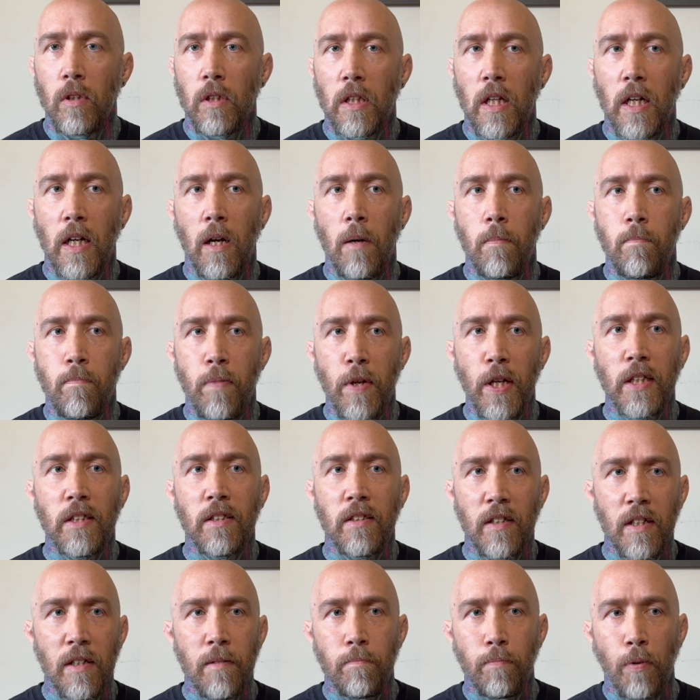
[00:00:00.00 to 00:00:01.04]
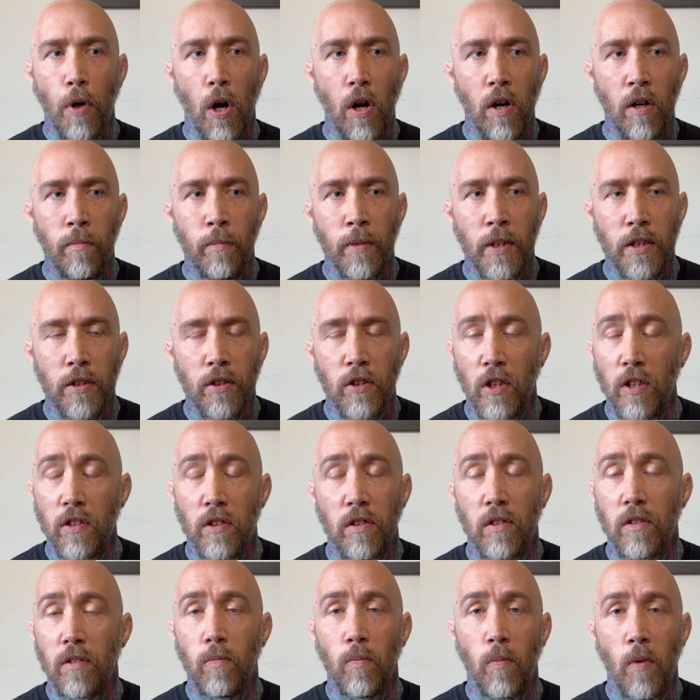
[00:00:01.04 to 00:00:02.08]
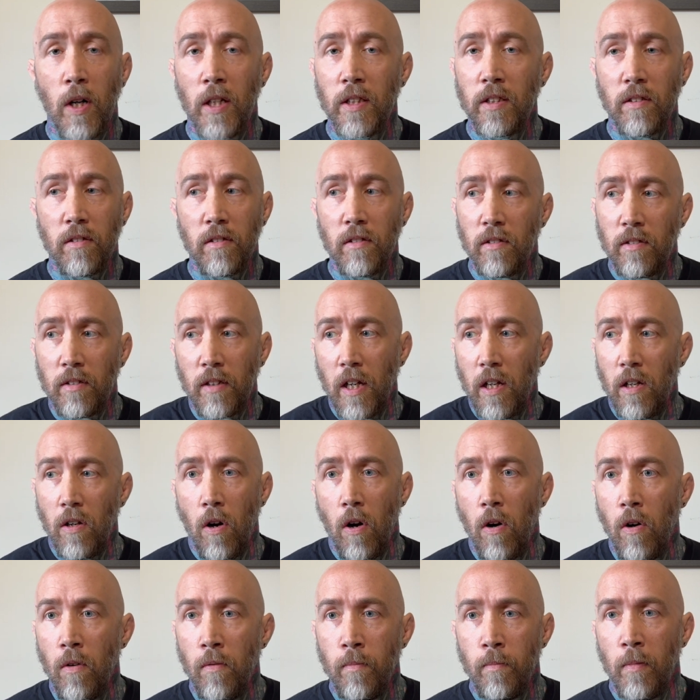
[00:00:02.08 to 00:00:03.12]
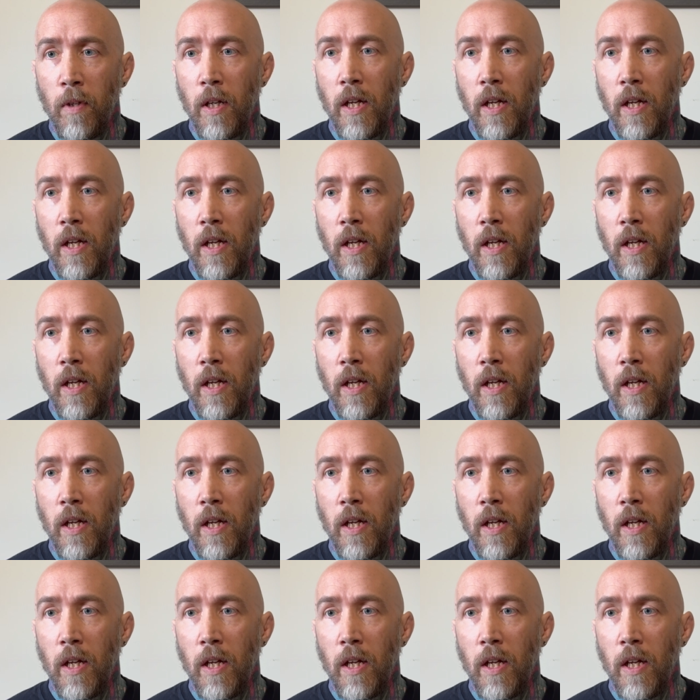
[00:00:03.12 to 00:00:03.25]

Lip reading: like a big, deep part of me just wants to stay home,